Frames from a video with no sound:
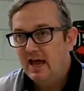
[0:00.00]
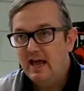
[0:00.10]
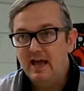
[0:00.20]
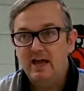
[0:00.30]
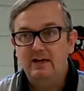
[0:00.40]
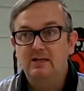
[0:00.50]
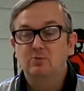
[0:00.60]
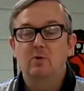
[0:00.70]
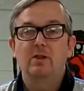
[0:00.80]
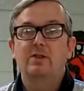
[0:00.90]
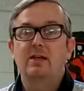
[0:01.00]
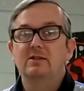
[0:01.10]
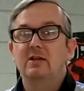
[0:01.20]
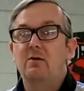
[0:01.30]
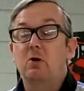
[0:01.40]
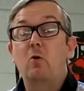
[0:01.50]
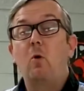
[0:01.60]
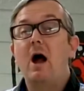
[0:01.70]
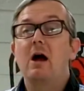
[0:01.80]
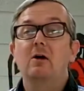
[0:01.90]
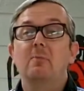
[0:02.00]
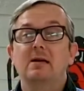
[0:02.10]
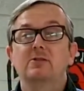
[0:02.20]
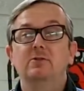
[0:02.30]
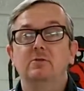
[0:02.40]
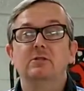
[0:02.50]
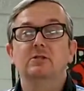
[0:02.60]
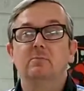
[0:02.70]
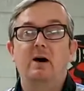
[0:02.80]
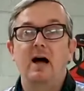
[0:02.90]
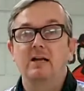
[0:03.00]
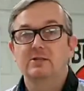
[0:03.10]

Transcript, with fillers: and it's one of the things I require my students to buy.